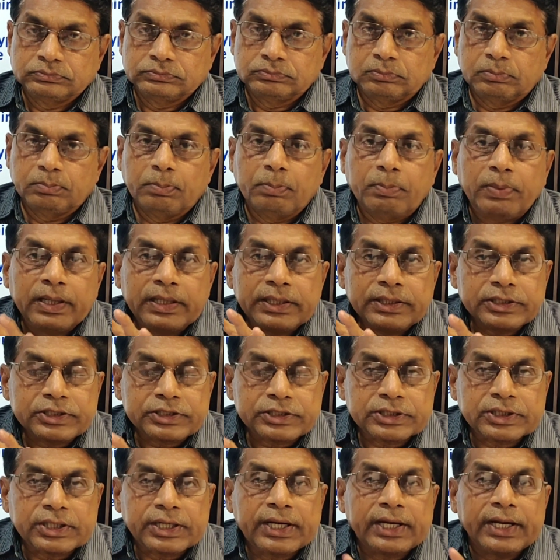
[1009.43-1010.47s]

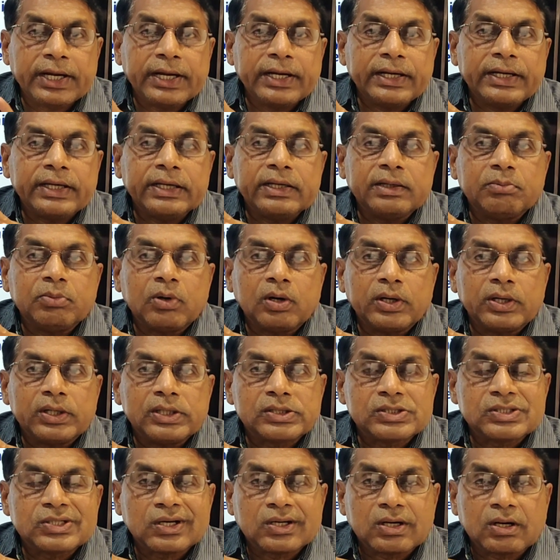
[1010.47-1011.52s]
but
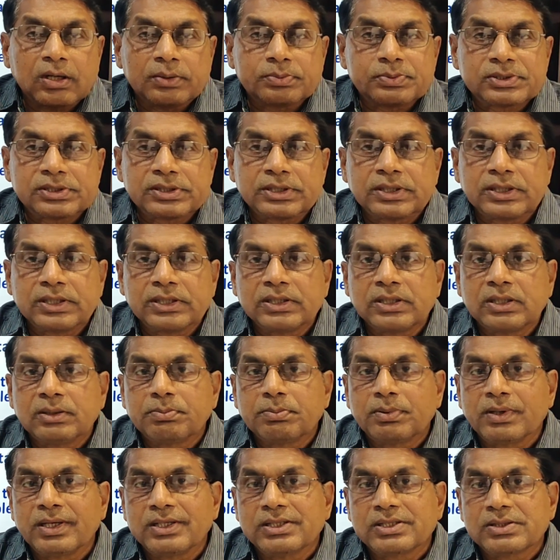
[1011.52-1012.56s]
antibodies are absent in the
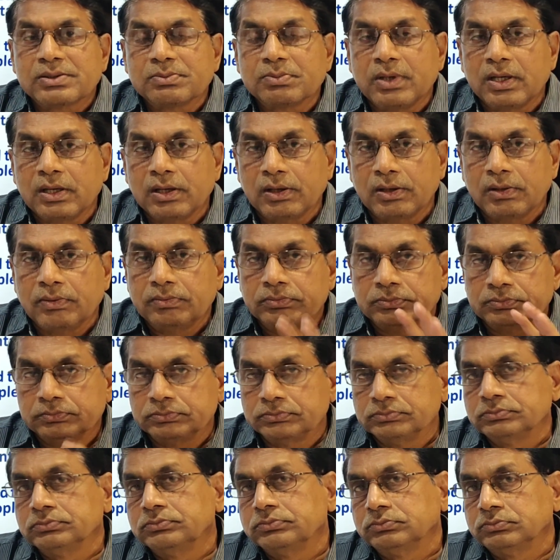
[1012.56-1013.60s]
plasma.
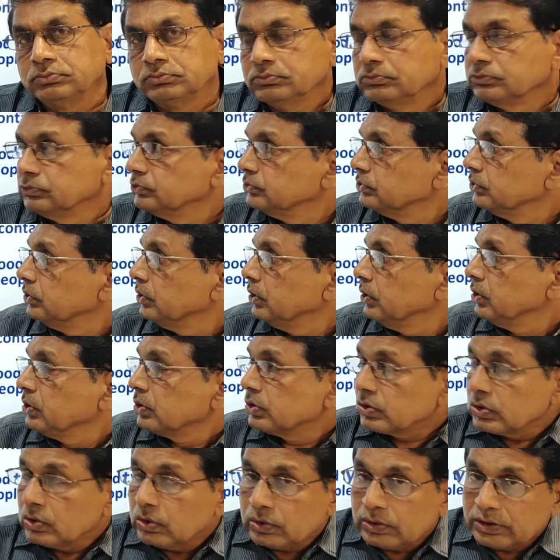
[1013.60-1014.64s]

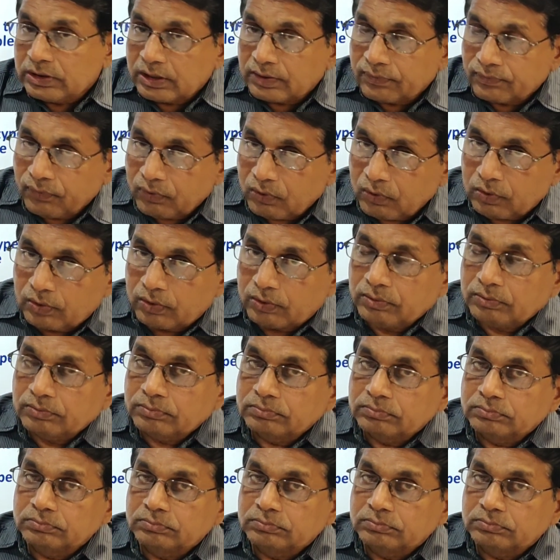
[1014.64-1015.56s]
So therefore,